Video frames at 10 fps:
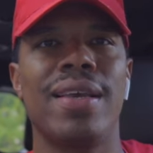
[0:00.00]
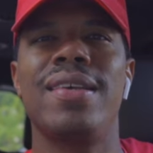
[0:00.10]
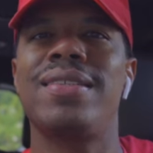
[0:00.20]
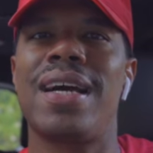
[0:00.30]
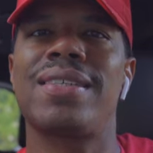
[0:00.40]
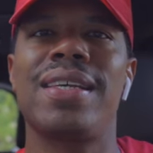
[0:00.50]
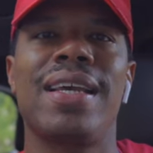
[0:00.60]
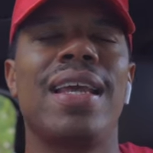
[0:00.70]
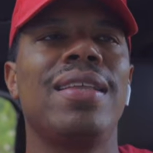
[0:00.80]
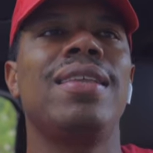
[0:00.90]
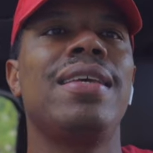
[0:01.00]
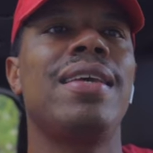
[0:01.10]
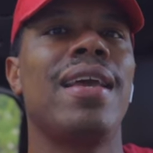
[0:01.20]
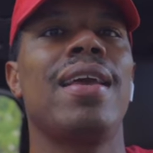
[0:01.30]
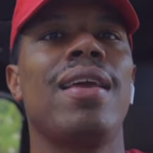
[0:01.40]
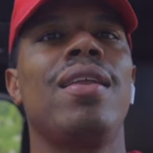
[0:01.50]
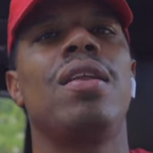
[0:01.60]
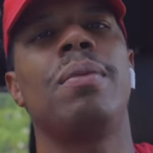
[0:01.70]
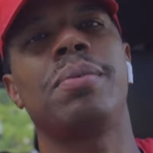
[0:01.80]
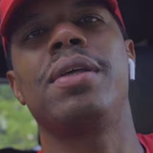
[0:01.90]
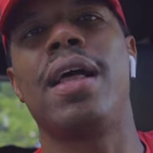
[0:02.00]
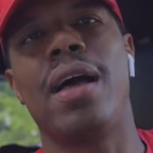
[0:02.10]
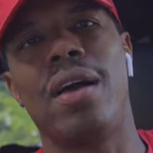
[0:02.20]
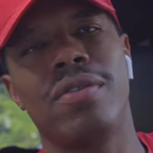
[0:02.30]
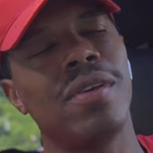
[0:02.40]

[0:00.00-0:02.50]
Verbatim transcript: He's not saying anything he can to make me laugh.